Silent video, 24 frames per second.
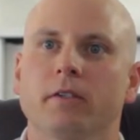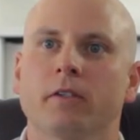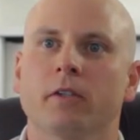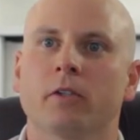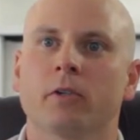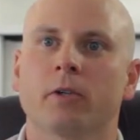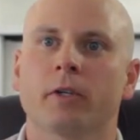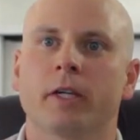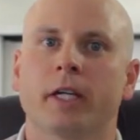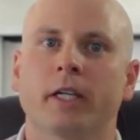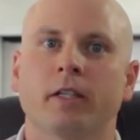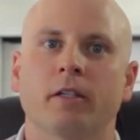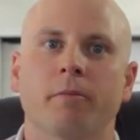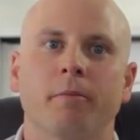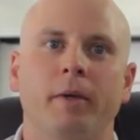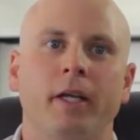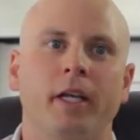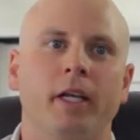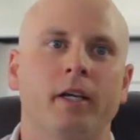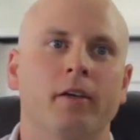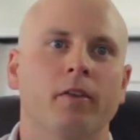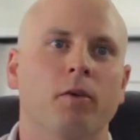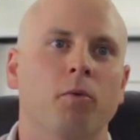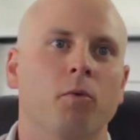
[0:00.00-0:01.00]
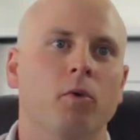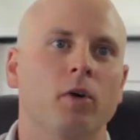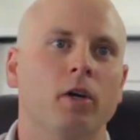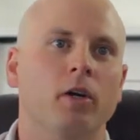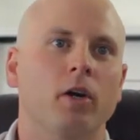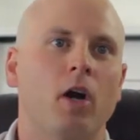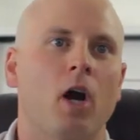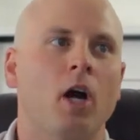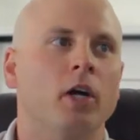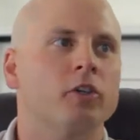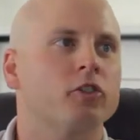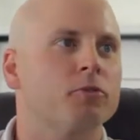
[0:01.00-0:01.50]
learning the meaning of the
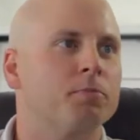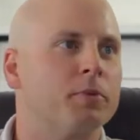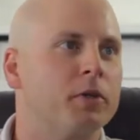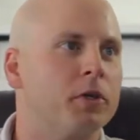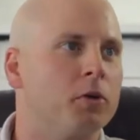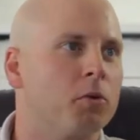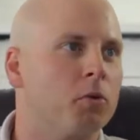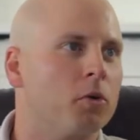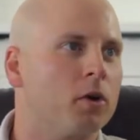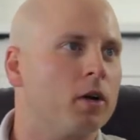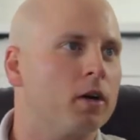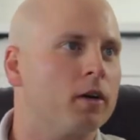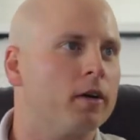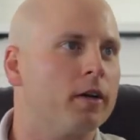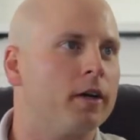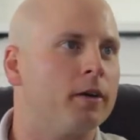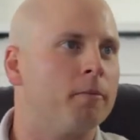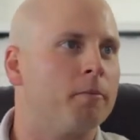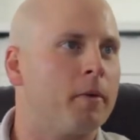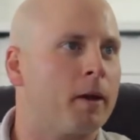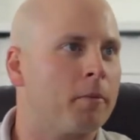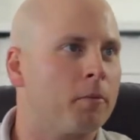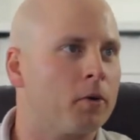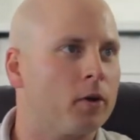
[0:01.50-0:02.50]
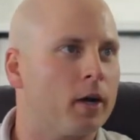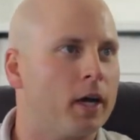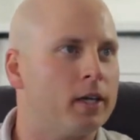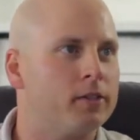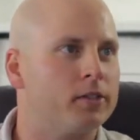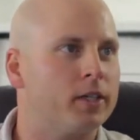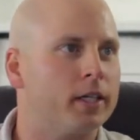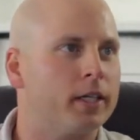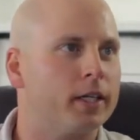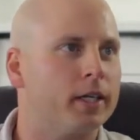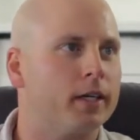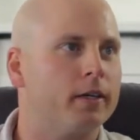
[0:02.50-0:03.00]
word entrepreneur and
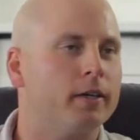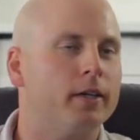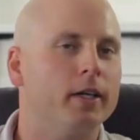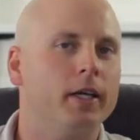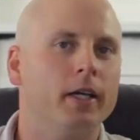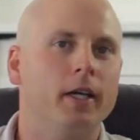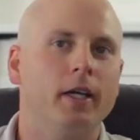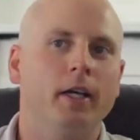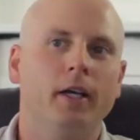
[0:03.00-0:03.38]
memorizing it